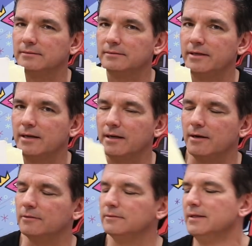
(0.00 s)
here you
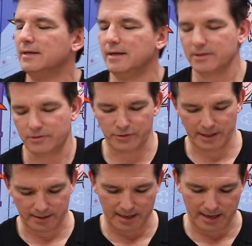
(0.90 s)
go. So
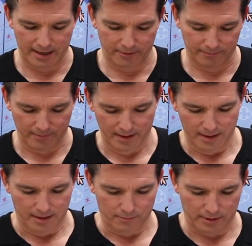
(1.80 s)
check that out.
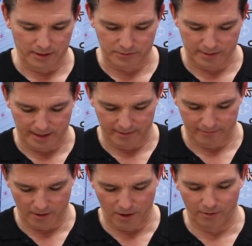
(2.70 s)
What else do I
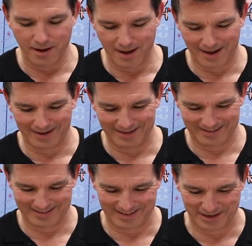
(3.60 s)
have? Oh,
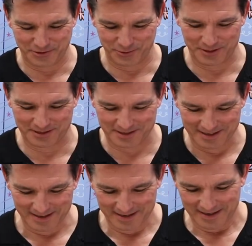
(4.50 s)
I drew this.
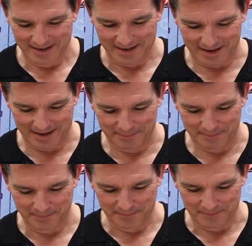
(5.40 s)

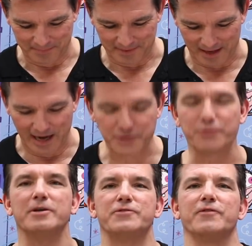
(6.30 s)
I
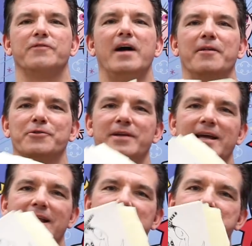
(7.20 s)
drew this for Father's
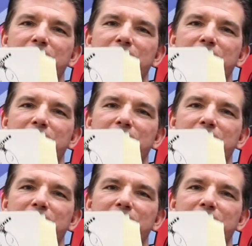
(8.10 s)
Day last